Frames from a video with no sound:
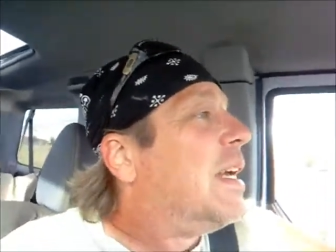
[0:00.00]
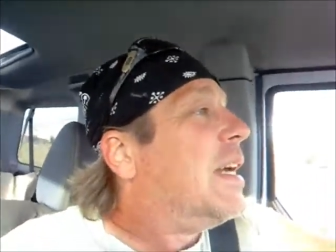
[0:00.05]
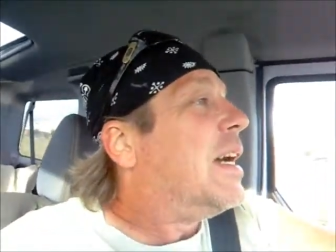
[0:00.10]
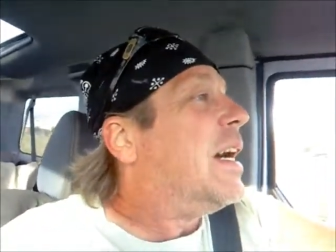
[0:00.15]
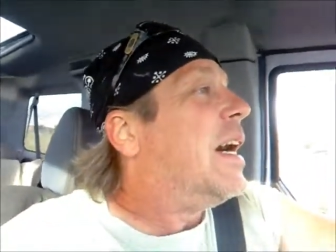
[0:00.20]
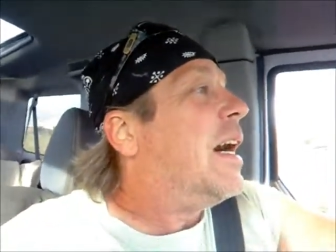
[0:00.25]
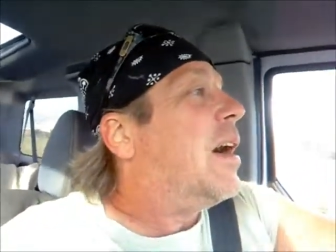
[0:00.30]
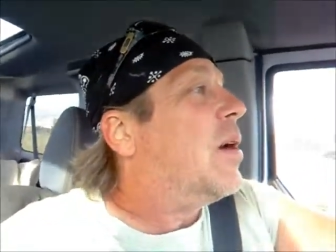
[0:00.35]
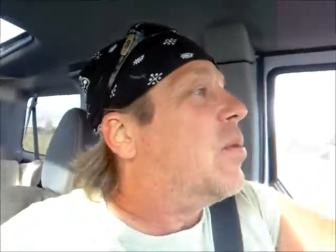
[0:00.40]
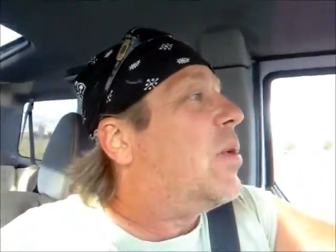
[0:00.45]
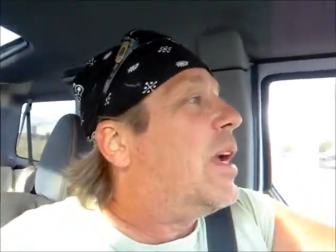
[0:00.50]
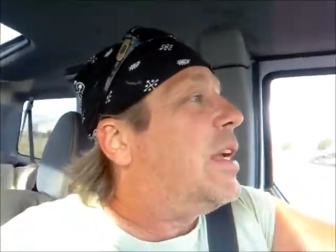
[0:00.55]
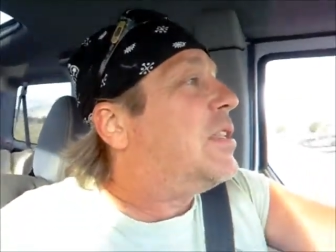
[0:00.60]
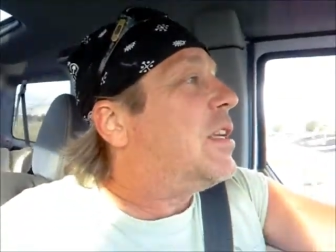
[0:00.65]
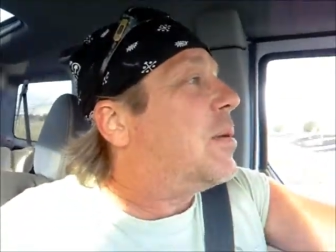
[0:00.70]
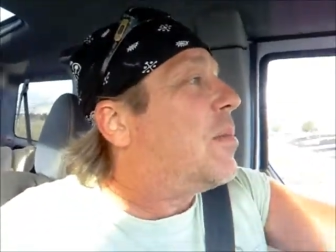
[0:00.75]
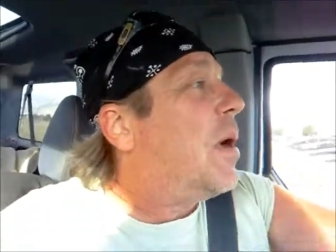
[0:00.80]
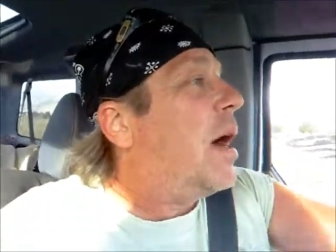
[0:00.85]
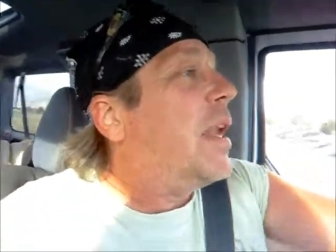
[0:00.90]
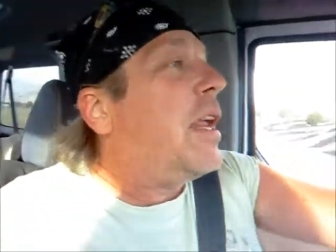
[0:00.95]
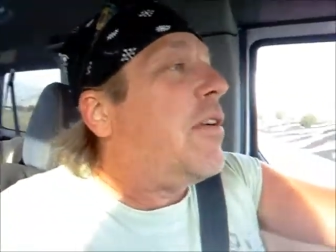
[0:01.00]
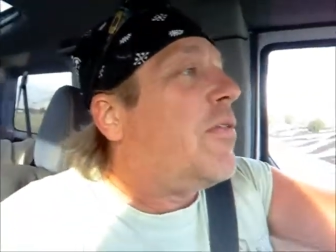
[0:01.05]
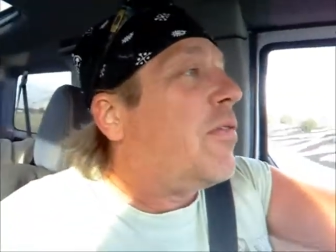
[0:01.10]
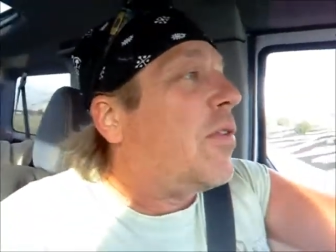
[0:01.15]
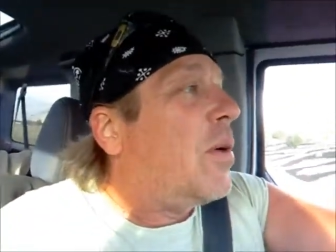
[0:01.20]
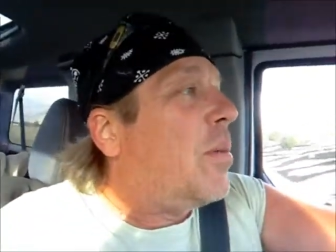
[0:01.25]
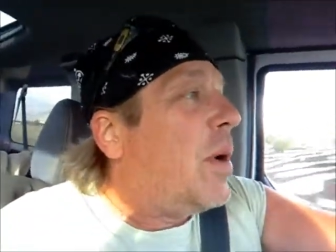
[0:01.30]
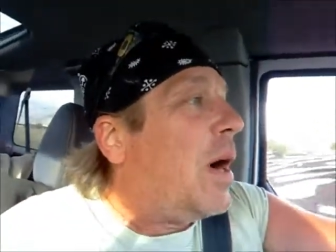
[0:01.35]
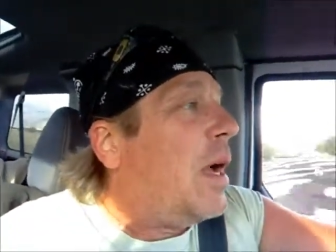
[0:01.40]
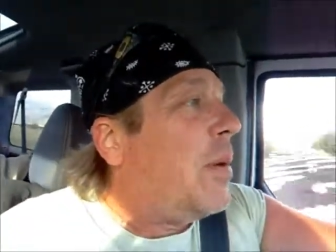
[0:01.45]
Uh, raising money
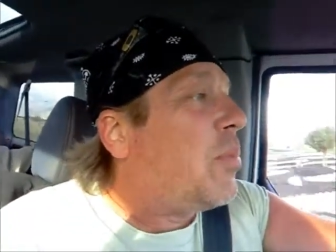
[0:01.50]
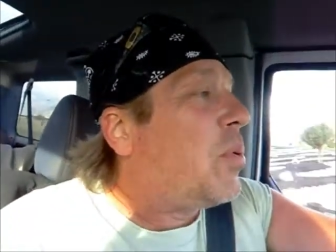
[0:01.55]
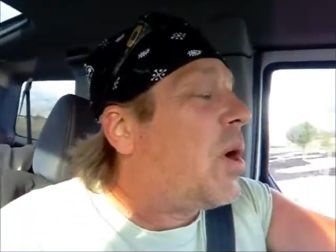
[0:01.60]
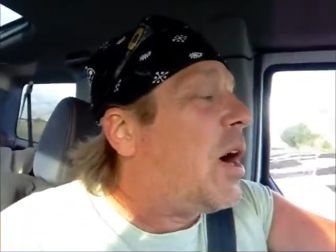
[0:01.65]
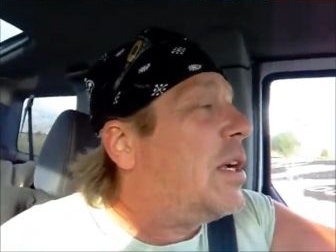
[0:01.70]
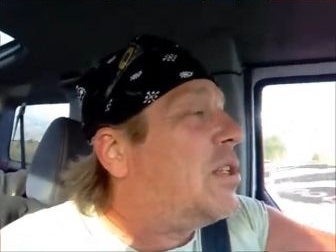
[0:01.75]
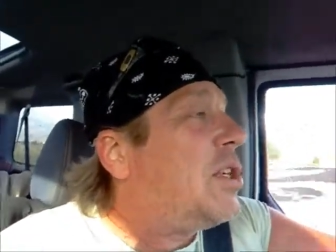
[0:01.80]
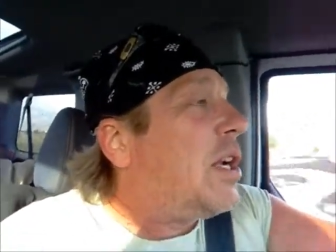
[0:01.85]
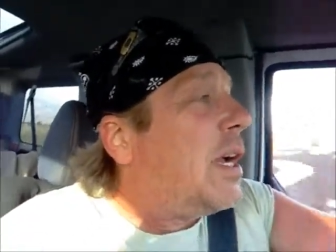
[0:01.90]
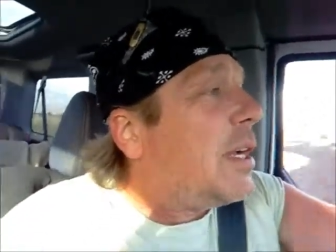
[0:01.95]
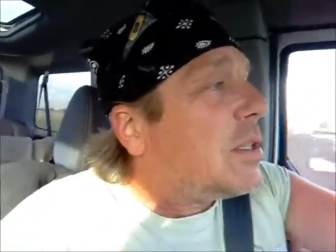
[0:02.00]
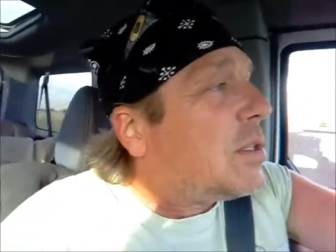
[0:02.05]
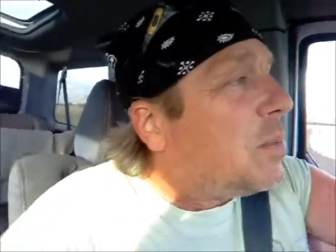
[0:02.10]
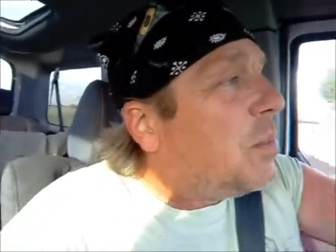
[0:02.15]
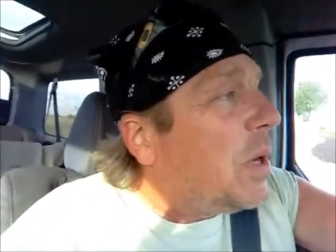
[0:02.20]
for my projects.